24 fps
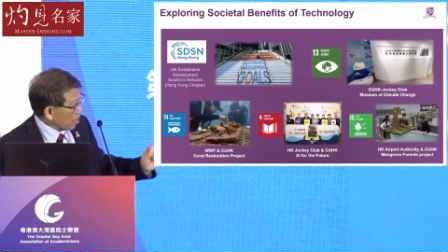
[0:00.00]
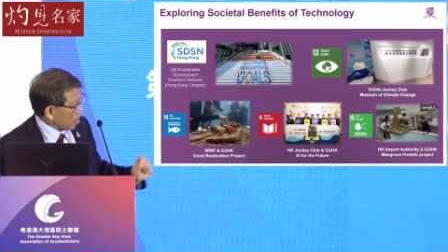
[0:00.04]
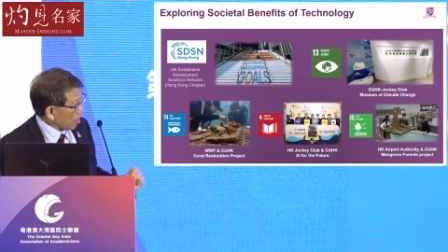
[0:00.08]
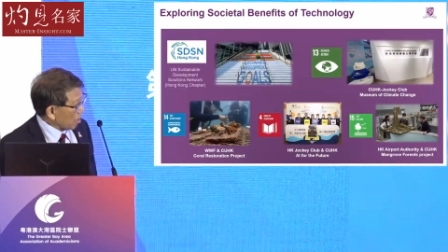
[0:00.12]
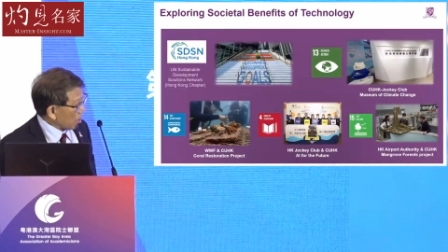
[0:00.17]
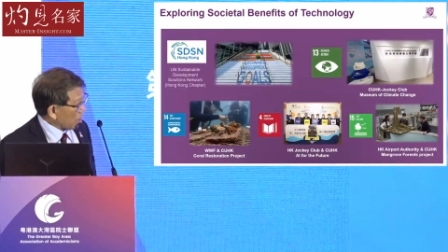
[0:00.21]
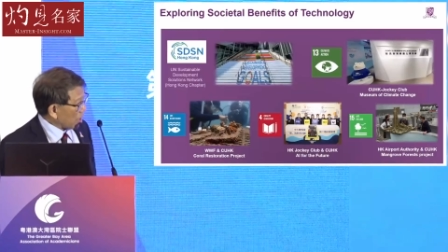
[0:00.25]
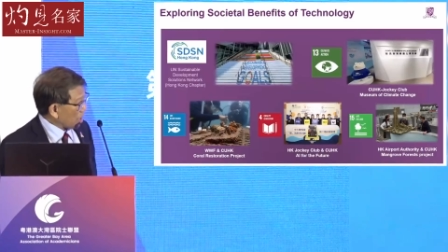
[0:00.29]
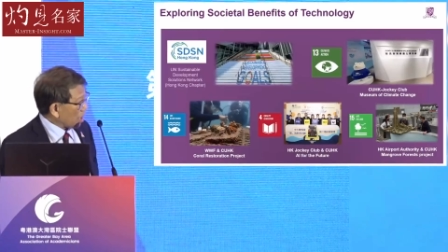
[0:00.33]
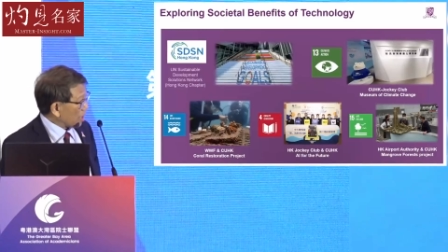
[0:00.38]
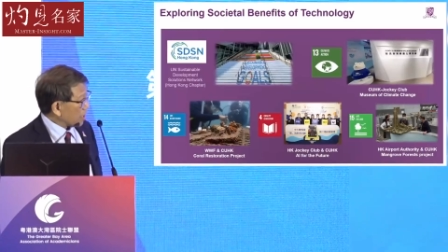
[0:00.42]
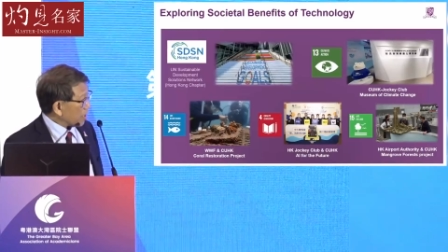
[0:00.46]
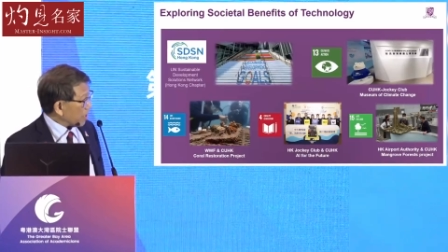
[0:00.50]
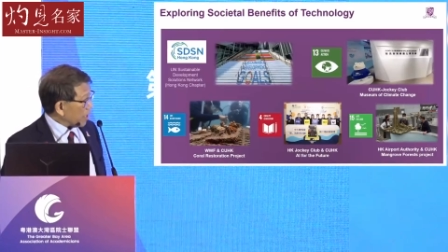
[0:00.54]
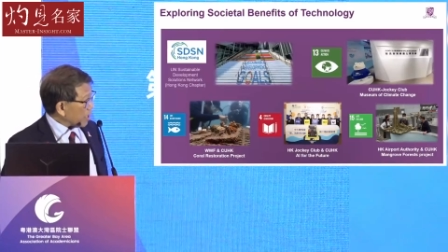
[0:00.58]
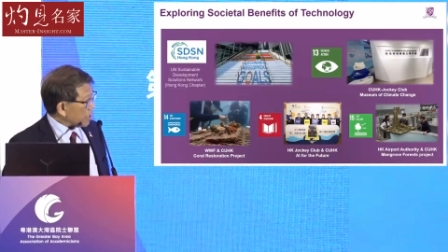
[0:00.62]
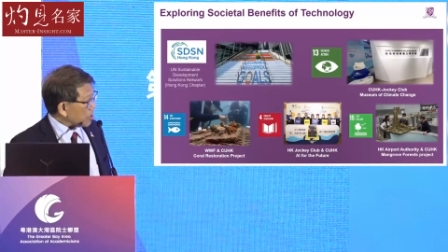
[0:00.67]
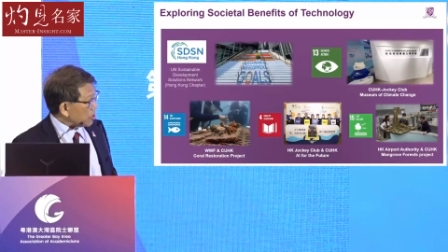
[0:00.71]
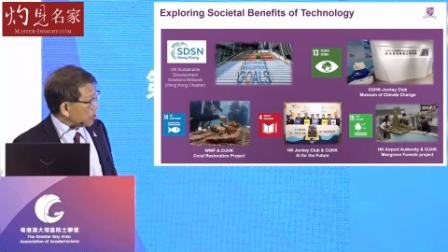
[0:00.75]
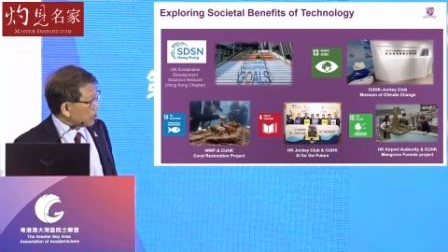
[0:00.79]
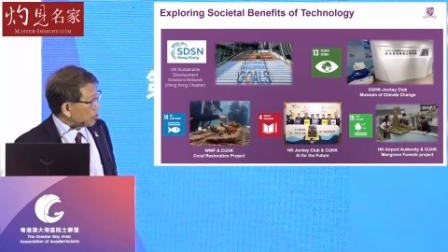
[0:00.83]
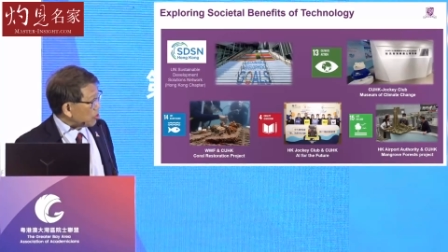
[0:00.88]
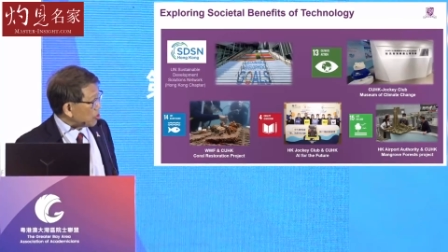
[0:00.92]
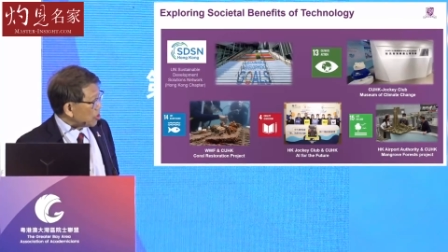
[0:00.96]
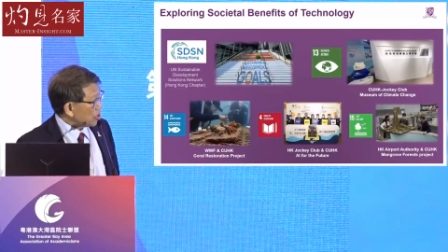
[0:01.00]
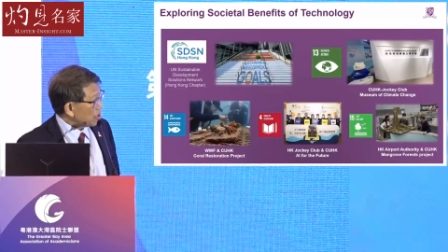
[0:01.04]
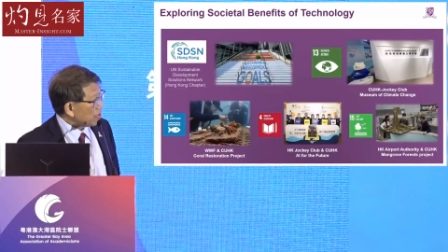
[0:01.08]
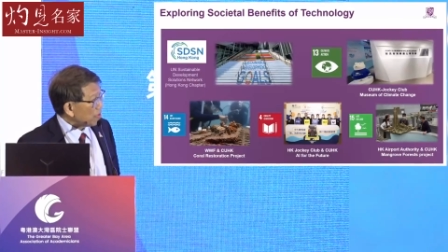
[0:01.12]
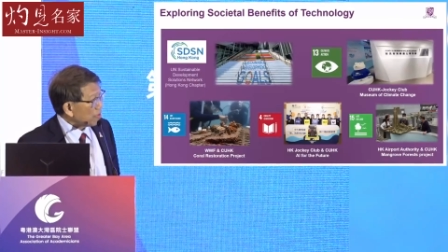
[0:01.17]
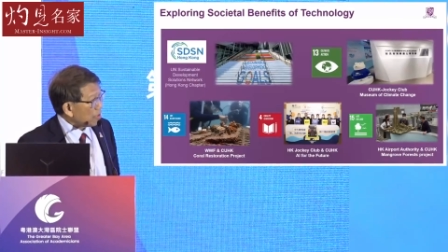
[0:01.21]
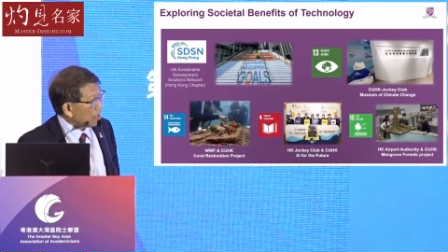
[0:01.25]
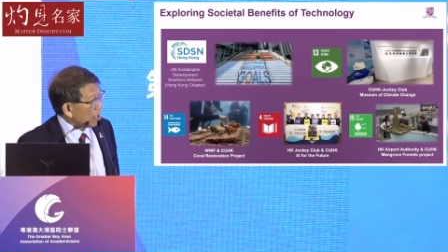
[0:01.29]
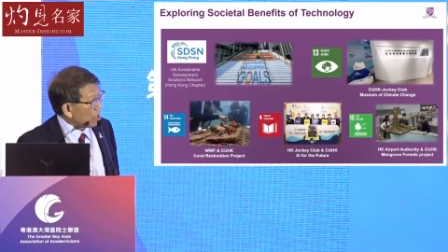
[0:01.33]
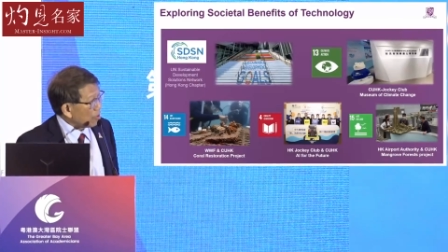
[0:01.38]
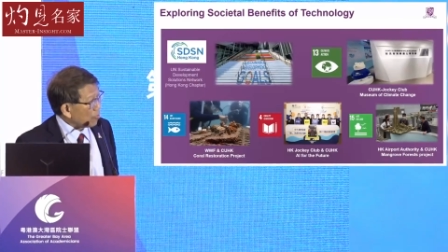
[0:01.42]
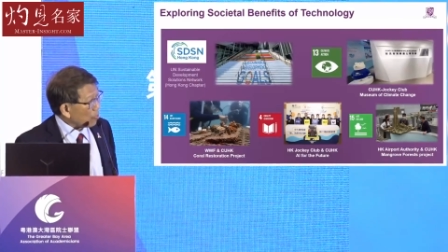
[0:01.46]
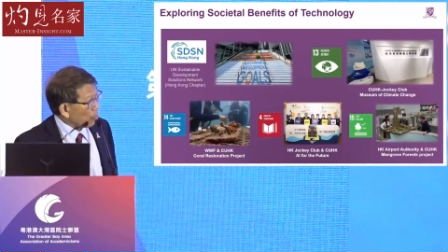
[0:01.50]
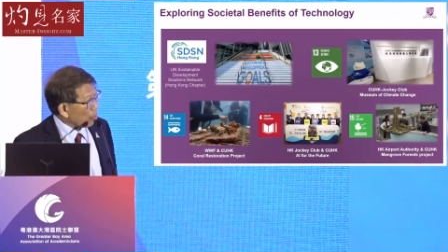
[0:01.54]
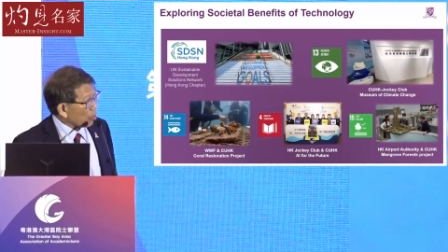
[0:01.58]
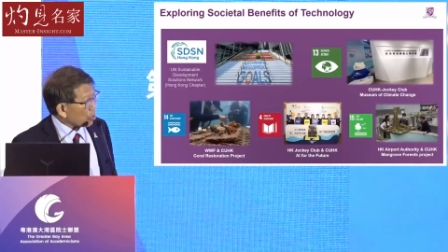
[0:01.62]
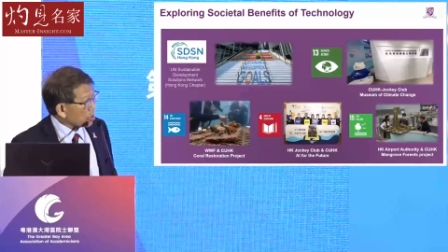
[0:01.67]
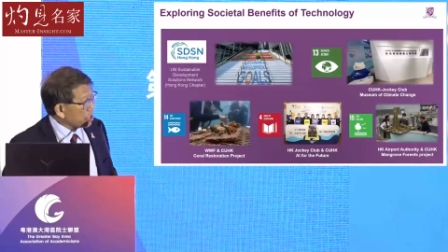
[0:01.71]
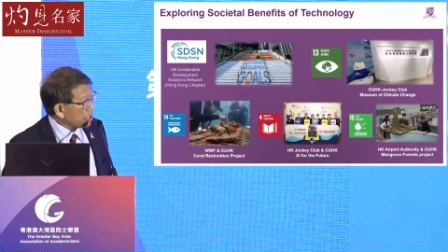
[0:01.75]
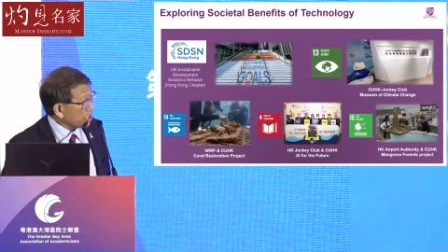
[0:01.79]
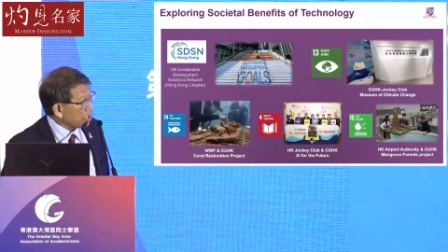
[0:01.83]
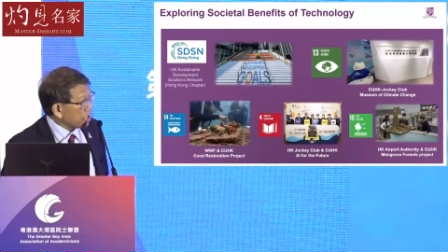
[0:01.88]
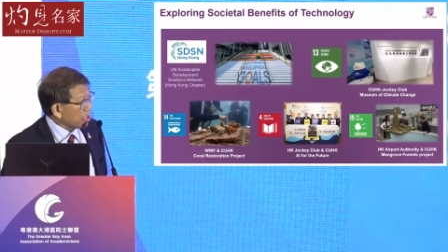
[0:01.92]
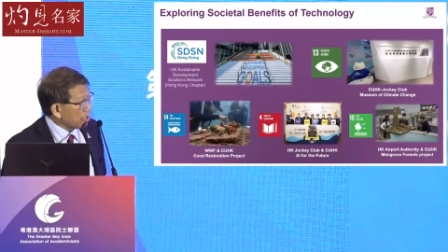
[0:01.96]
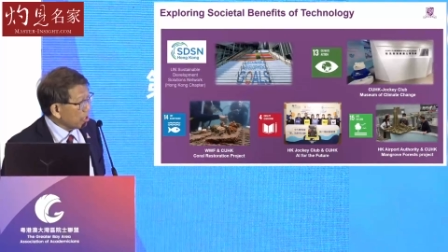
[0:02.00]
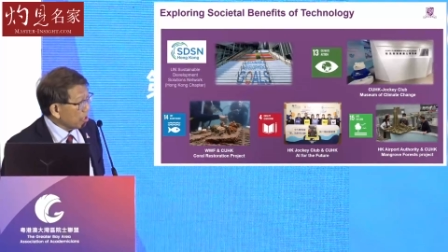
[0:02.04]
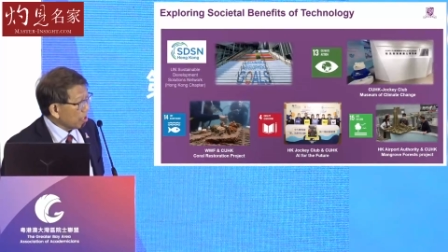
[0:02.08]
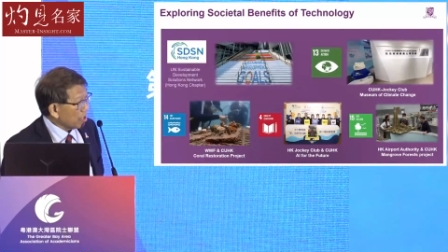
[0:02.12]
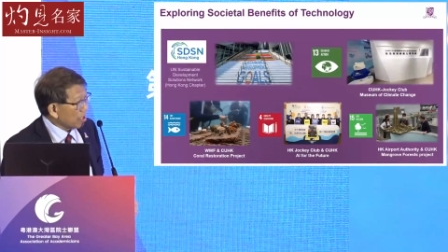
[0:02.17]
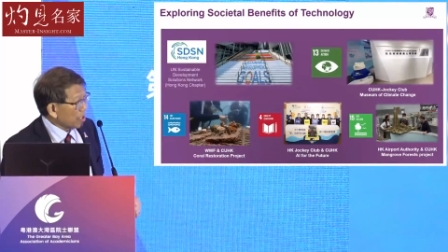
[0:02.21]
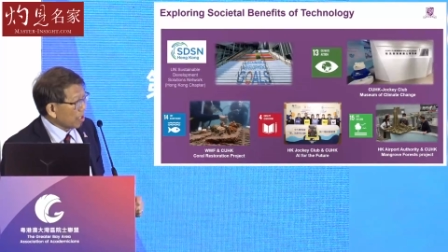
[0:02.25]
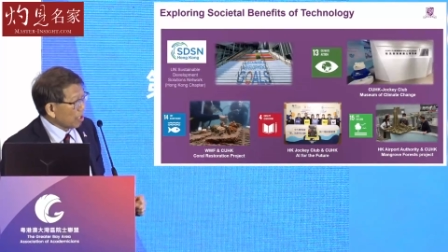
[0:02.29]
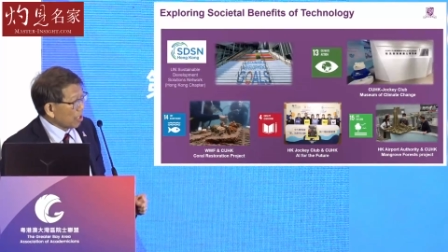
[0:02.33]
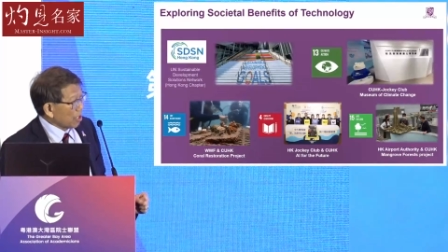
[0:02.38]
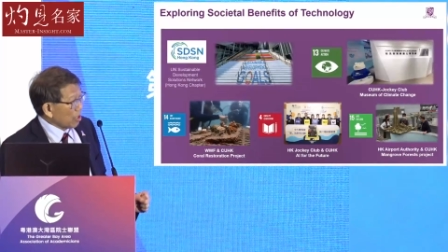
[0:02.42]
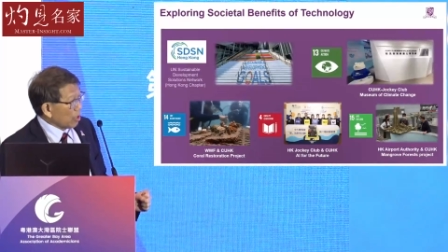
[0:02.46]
uh, SDG 14.